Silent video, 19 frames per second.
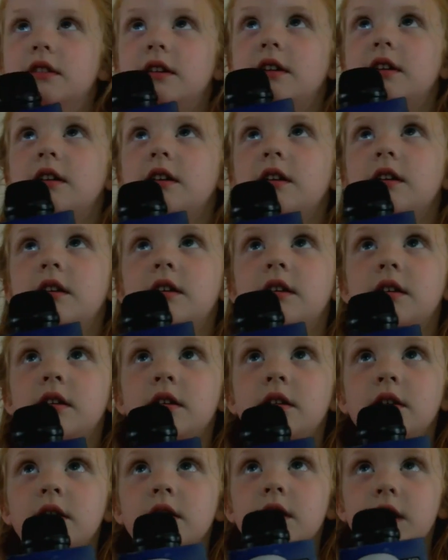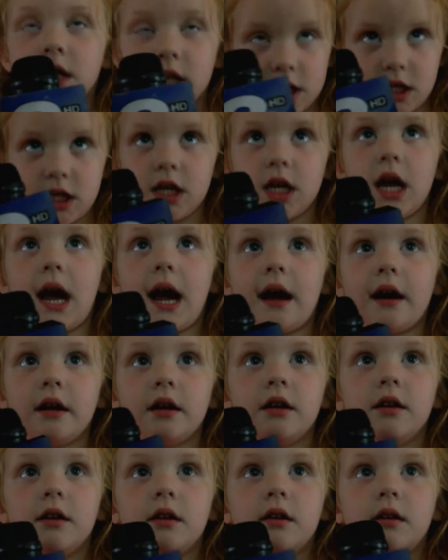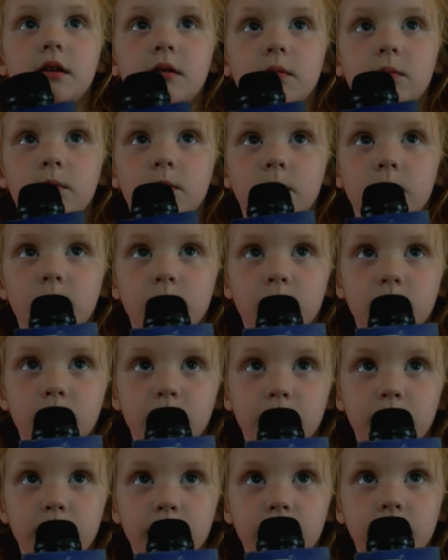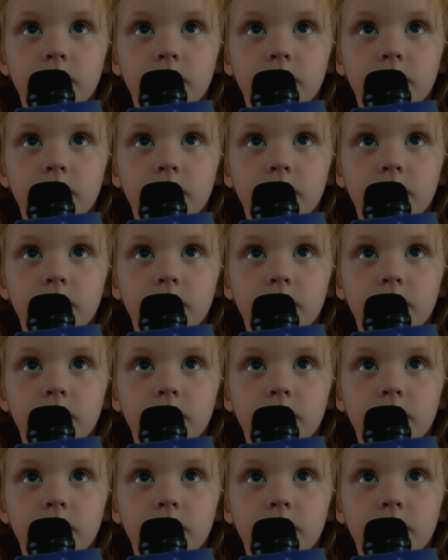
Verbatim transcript: Are they pretty dangerous? Yeah. Why are they dangerous?